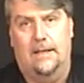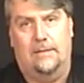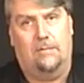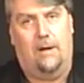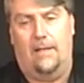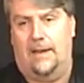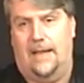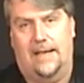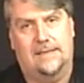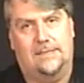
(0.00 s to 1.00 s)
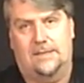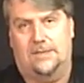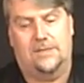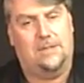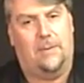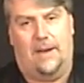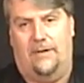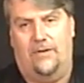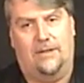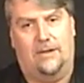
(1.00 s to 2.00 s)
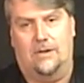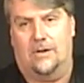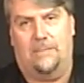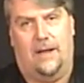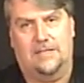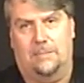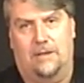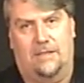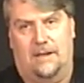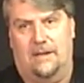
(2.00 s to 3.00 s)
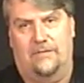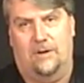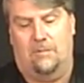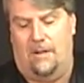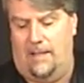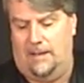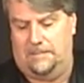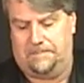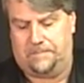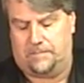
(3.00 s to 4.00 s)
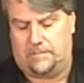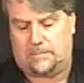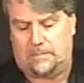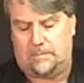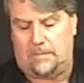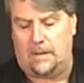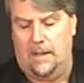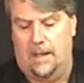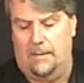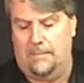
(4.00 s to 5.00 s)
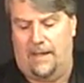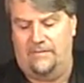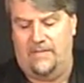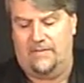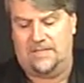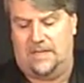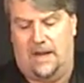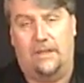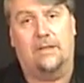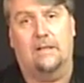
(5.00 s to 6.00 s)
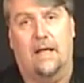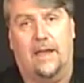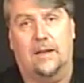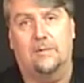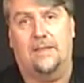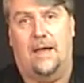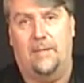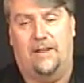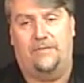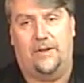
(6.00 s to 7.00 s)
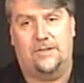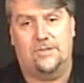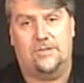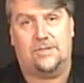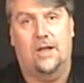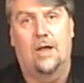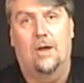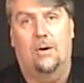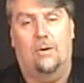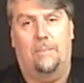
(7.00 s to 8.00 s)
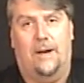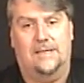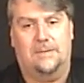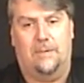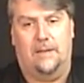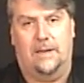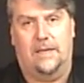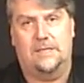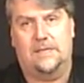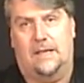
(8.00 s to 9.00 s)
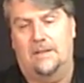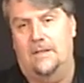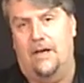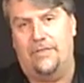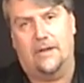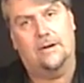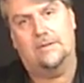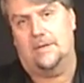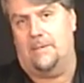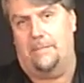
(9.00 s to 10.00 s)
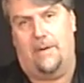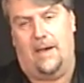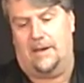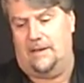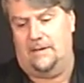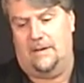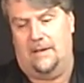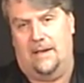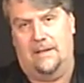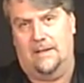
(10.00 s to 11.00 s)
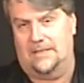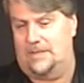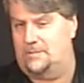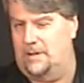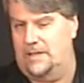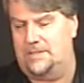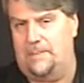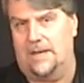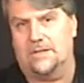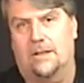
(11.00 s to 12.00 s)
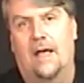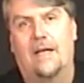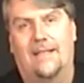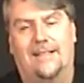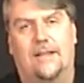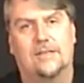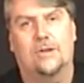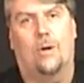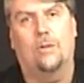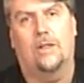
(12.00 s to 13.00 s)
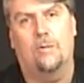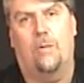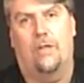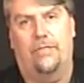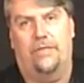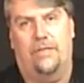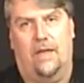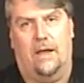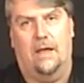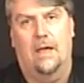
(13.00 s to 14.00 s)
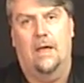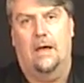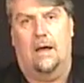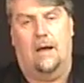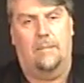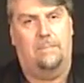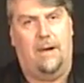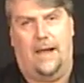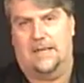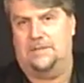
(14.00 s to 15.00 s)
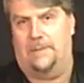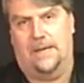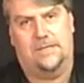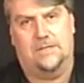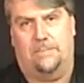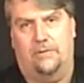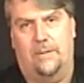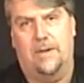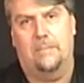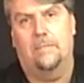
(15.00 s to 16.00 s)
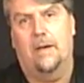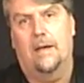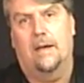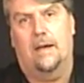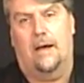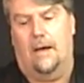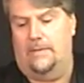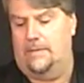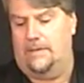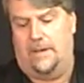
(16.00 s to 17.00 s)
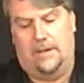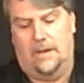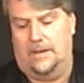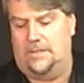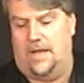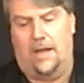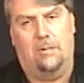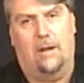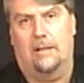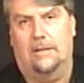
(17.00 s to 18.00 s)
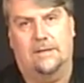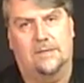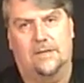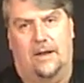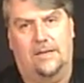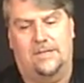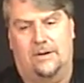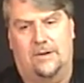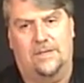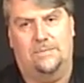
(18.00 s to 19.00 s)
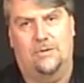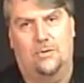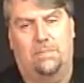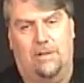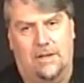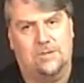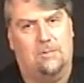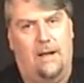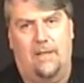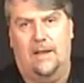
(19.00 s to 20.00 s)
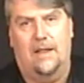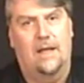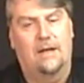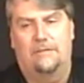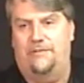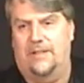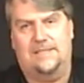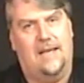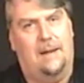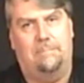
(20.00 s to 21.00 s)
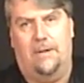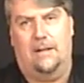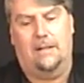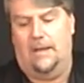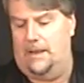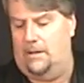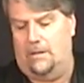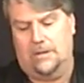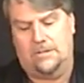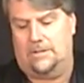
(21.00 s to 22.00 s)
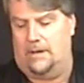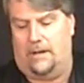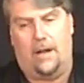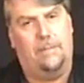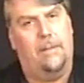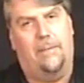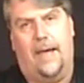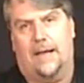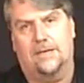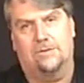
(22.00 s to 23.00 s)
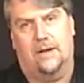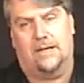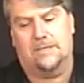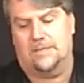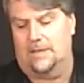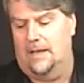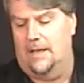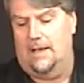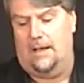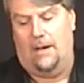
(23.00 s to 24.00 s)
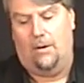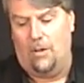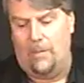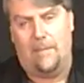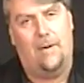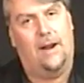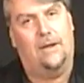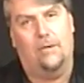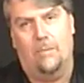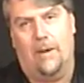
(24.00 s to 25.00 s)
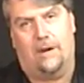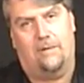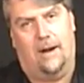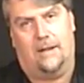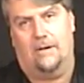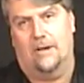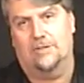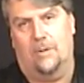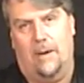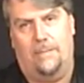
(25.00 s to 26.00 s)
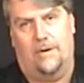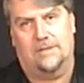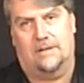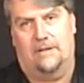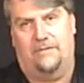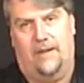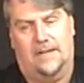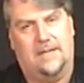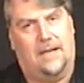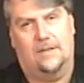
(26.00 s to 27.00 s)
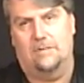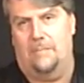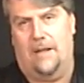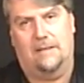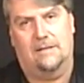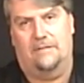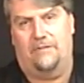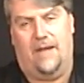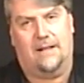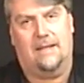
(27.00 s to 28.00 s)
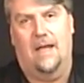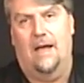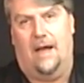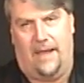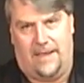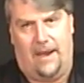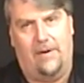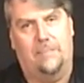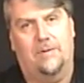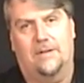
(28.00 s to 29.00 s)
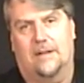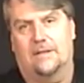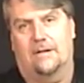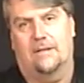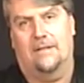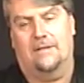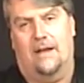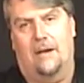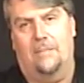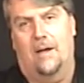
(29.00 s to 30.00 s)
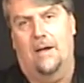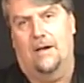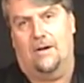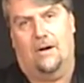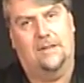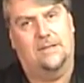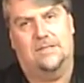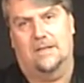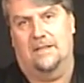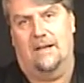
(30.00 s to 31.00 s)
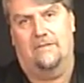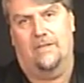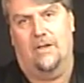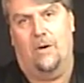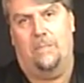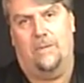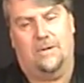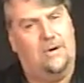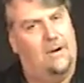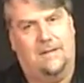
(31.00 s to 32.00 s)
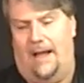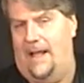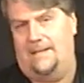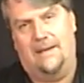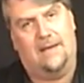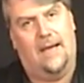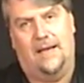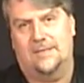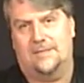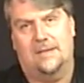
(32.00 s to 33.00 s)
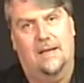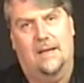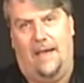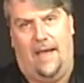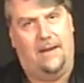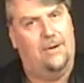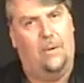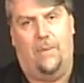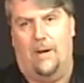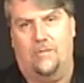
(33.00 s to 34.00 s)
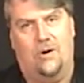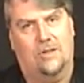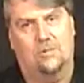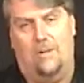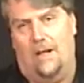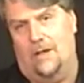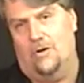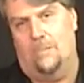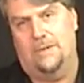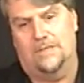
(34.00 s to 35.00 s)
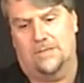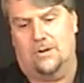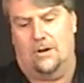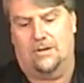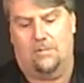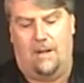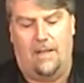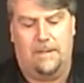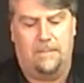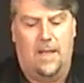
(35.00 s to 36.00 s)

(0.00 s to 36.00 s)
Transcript: The wallet has just about everything you could possibly think of in a wallet. I've never seen anything like it with that many features or possibilities. Nothing goes in my pocket unless it's really special that does only one thing. Pocket space is a premium. The JOL Designer Series new Plus wallet fits that bill. It holds a couple of packet tricks, all my money, all my credit cards, all my personal effects. I can do a mental effect. I carry a predictor all the time, card to sealed envelope, card to ID case, and no palm card to wallet or business card to wallet.